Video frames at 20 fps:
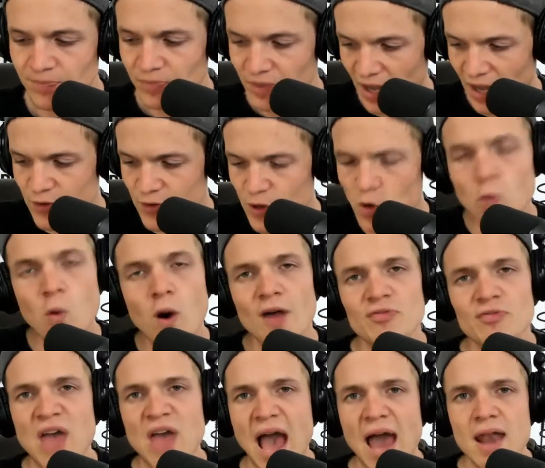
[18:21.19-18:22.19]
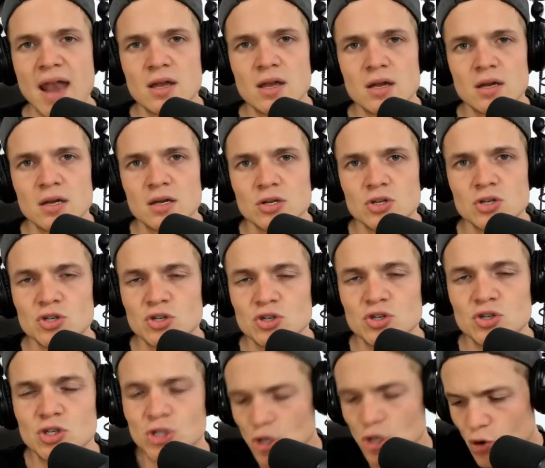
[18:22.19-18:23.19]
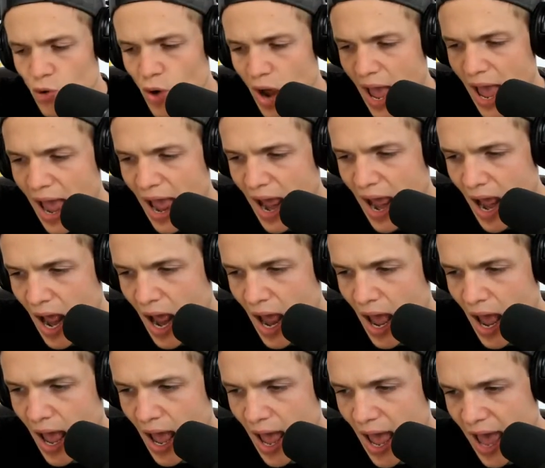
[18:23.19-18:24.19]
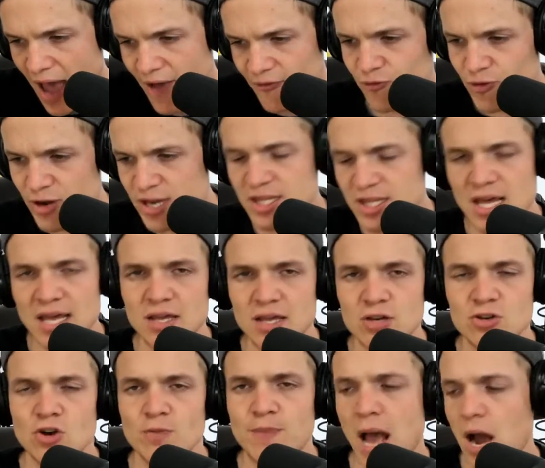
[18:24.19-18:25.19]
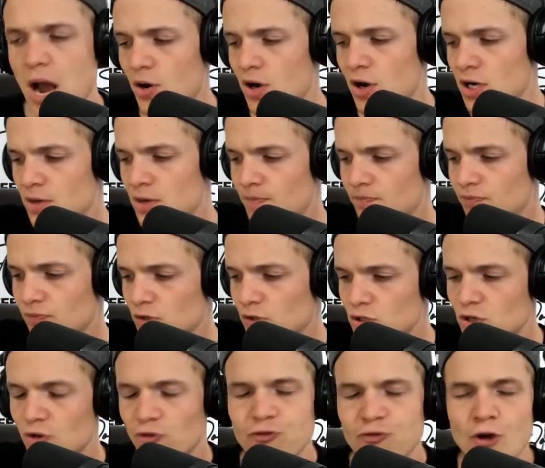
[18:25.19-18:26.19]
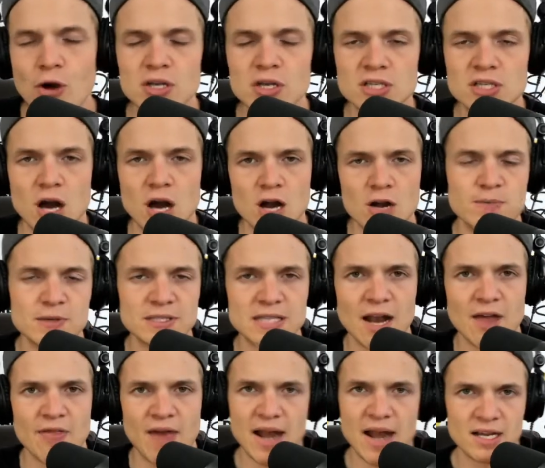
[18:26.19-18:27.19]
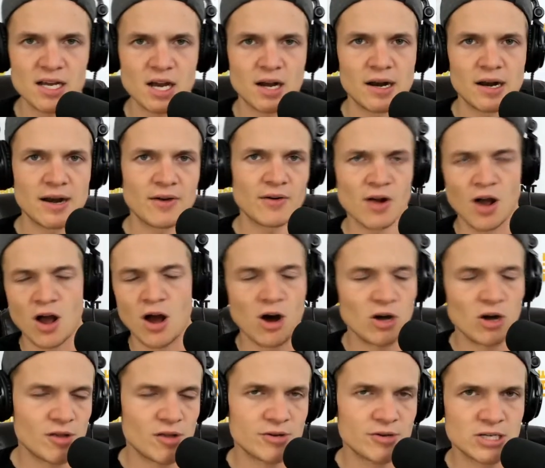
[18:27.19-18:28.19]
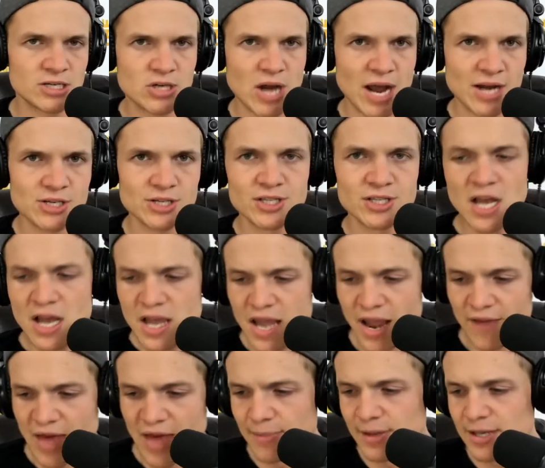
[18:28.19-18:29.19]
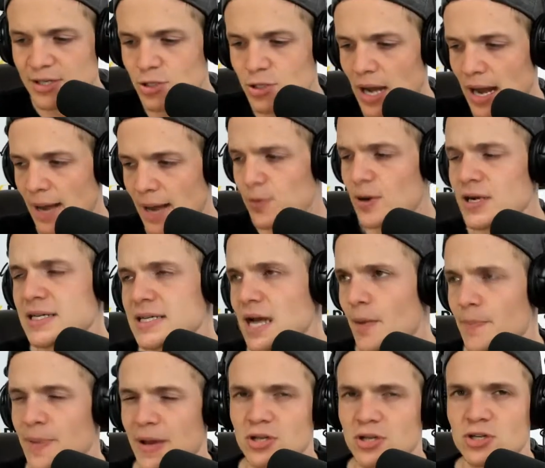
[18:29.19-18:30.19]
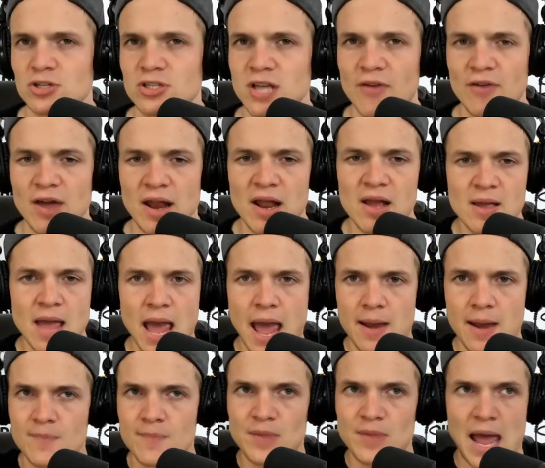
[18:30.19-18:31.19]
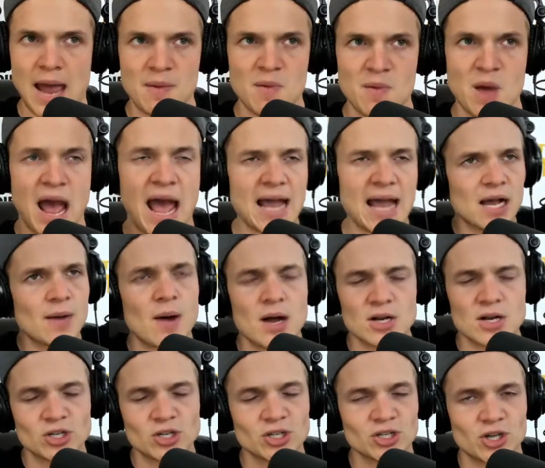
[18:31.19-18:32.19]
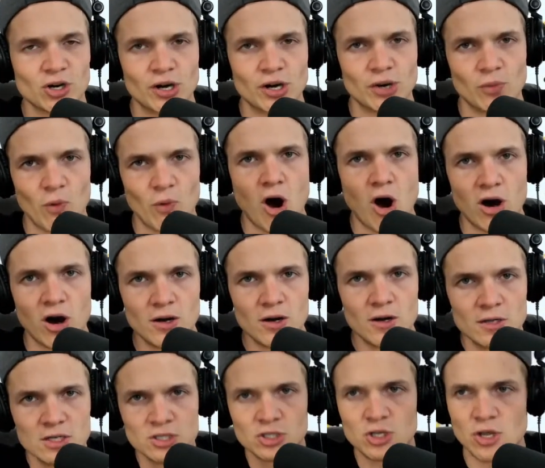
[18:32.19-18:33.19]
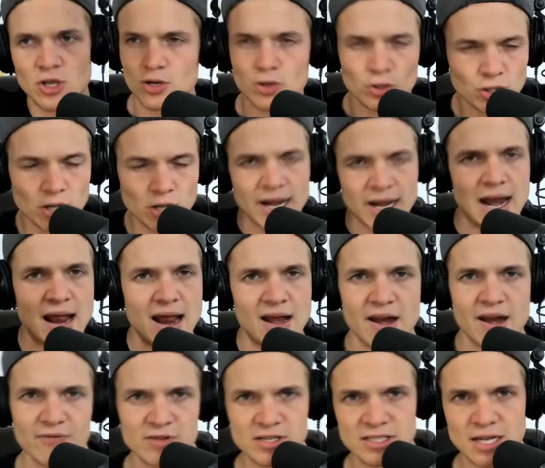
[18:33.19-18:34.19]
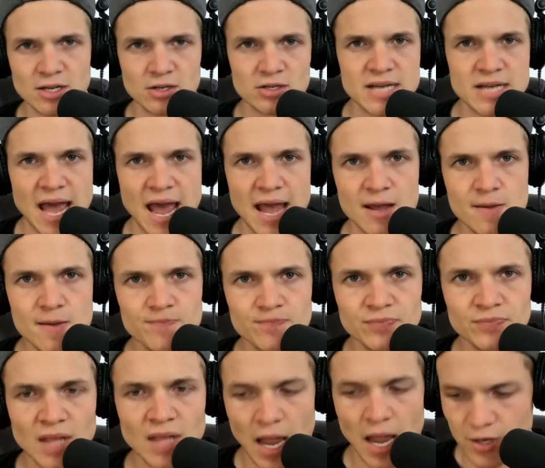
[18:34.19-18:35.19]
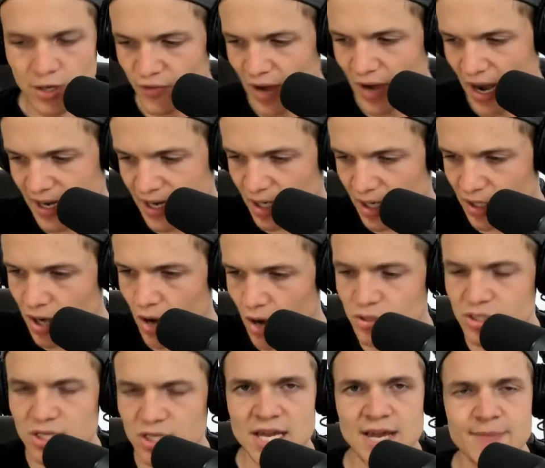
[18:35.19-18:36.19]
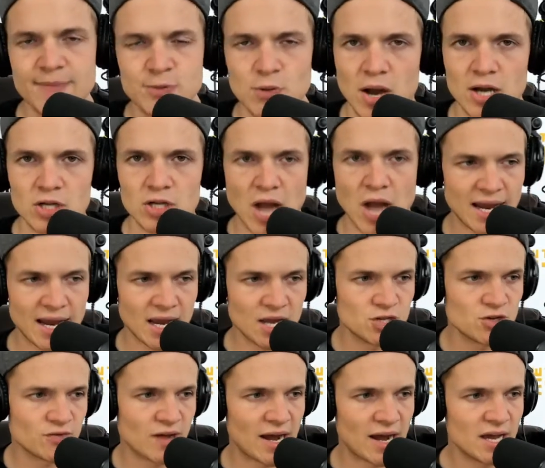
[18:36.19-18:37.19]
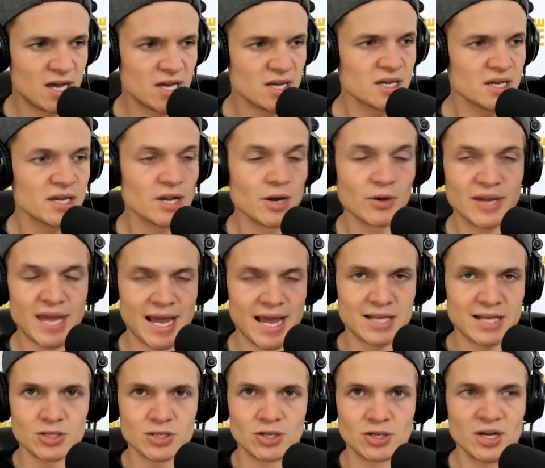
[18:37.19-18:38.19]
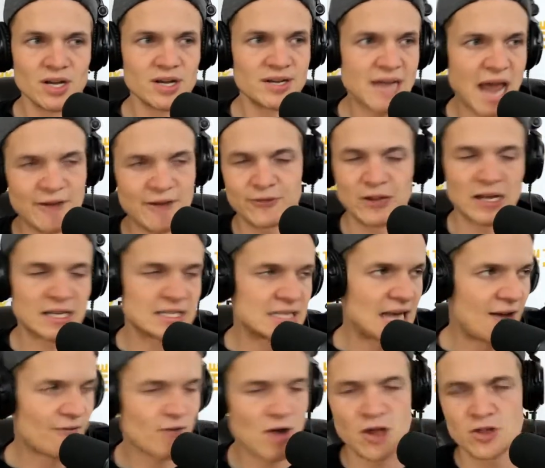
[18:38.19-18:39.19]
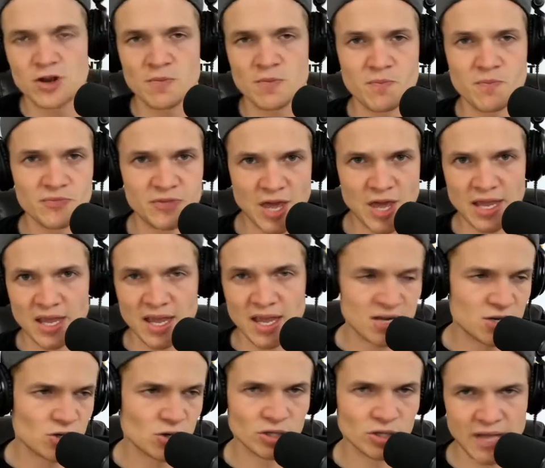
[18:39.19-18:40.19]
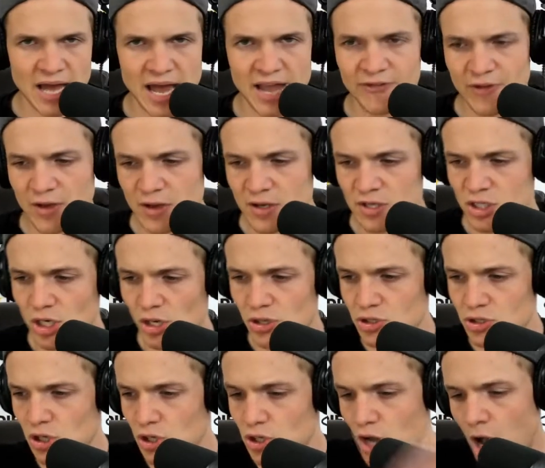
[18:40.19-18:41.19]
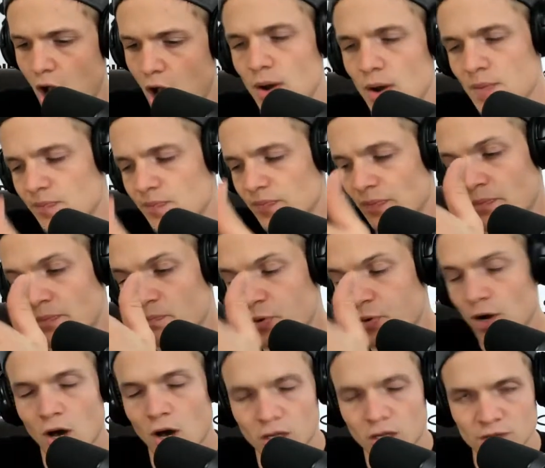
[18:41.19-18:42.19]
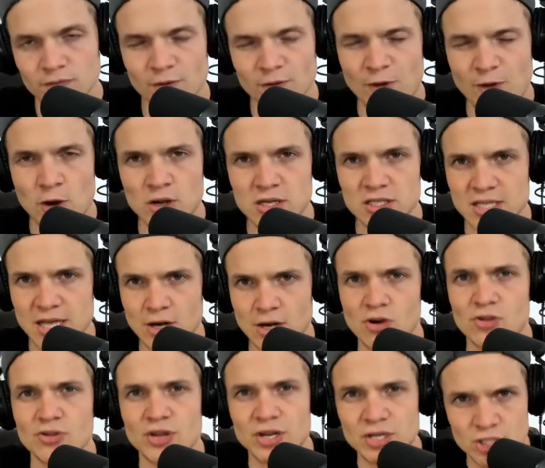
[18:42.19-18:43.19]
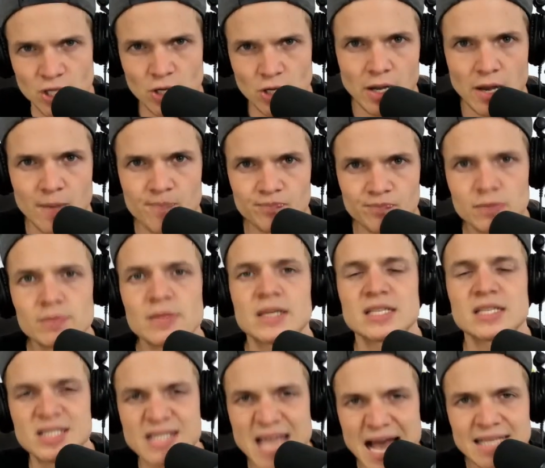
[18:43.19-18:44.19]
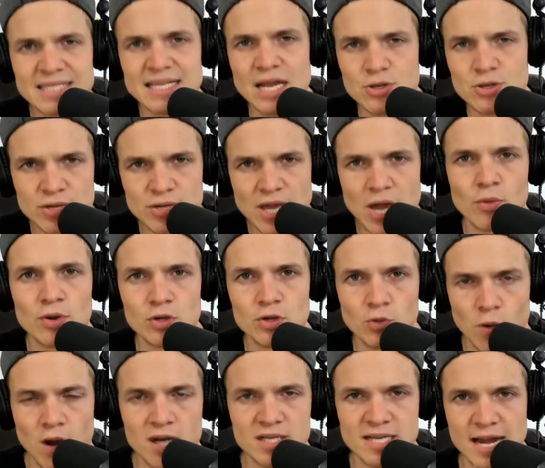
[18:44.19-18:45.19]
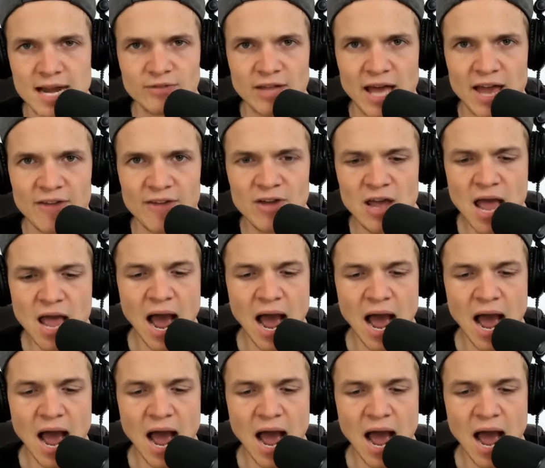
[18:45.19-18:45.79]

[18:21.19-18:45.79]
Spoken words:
If you want that, do everything in your power to focus 100% on that and cut out all other distractions. If that means you got to print out pictures of it and hang them on your current wall so looking at it every single day, and you've got to get a coach to keep you on track, and you've got to, cancel Netflix and every other thing in your life to go and put all of your focus here, then do it, because that's how you get what you want out of life.